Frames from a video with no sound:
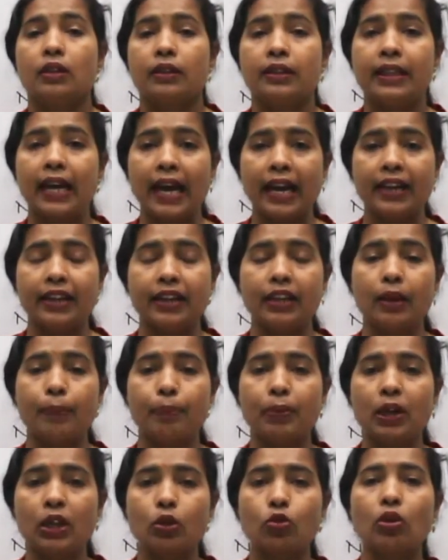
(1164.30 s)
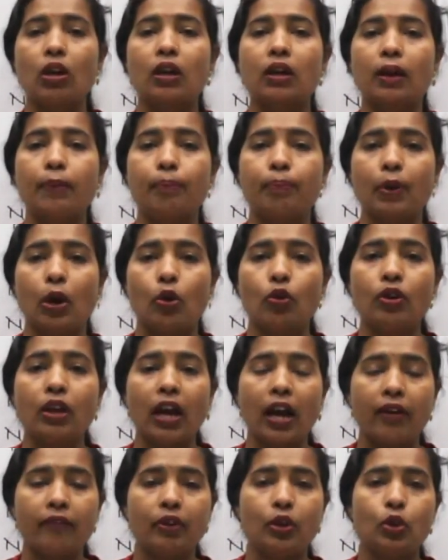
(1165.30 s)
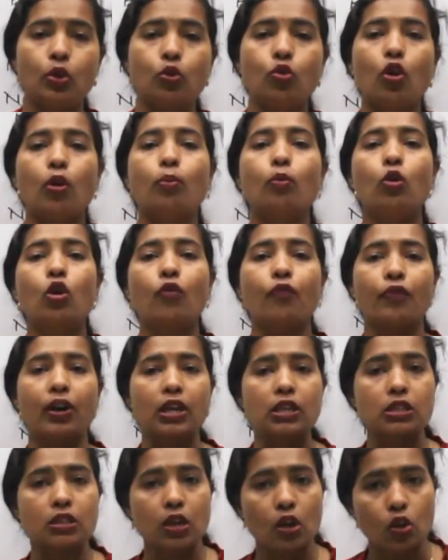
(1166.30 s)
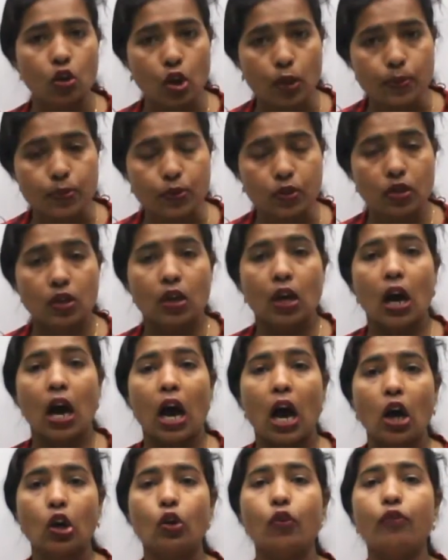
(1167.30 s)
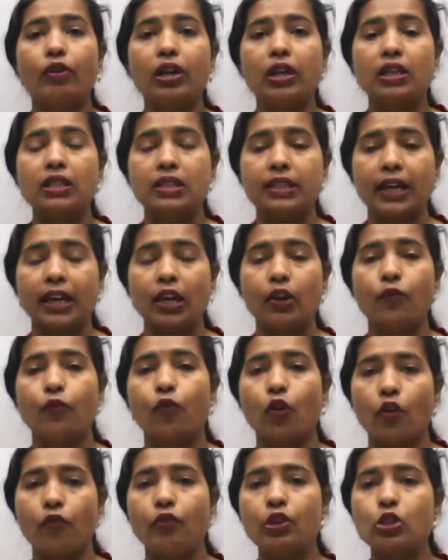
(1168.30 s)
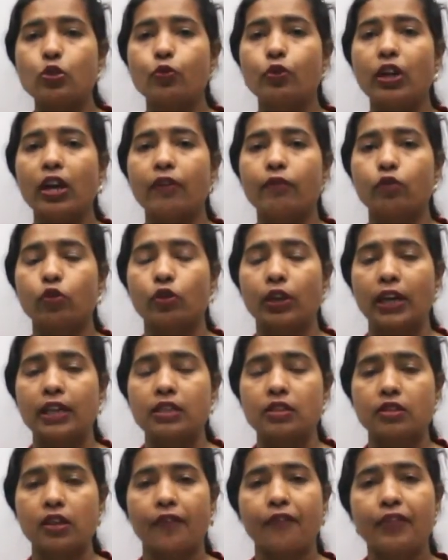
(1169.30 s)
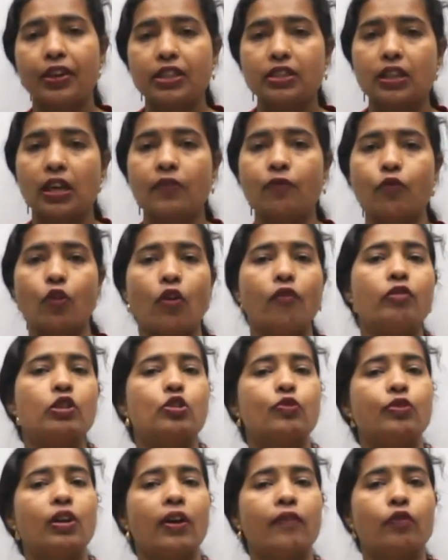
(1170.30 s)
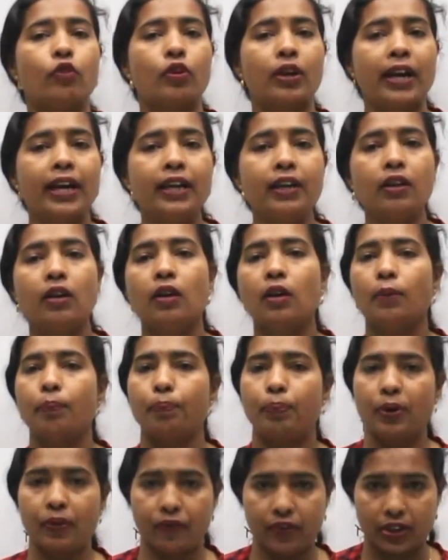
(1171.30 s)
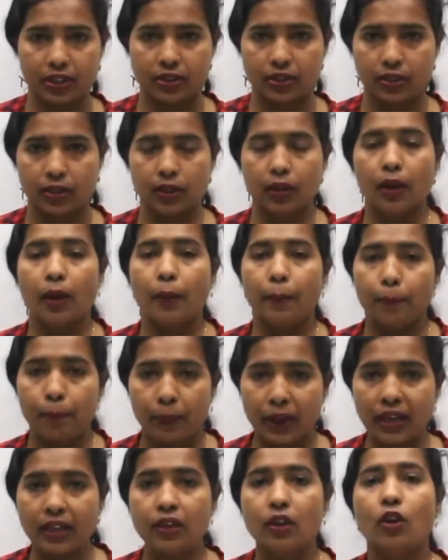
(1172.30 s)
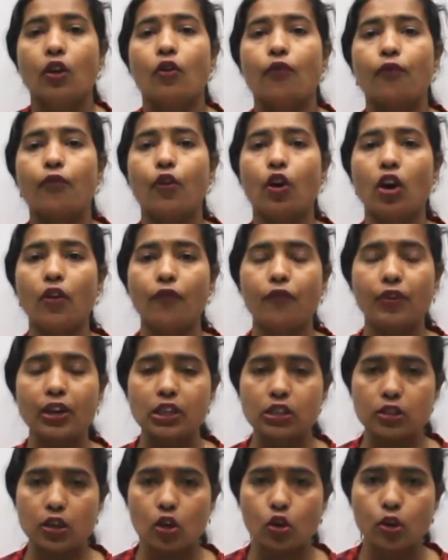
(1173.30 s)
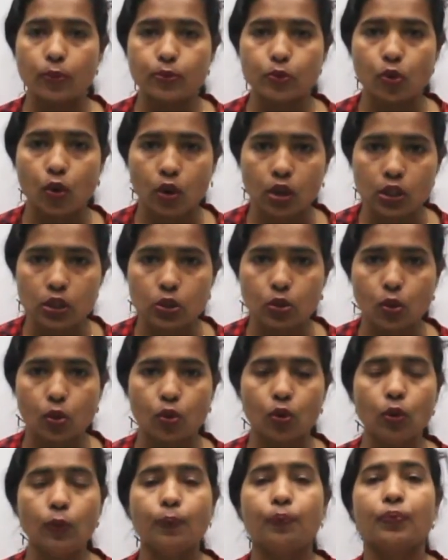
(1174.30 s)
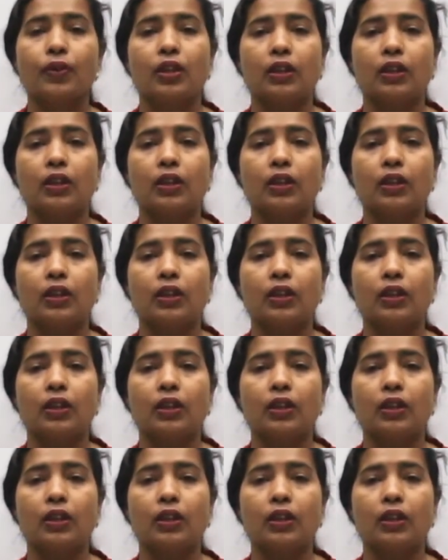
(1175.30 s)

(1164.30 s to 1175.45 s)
that in a particular compound having two or more functional groups, how you will decide for which we have to write suffix and for which we have to write prefix. But for functional groups also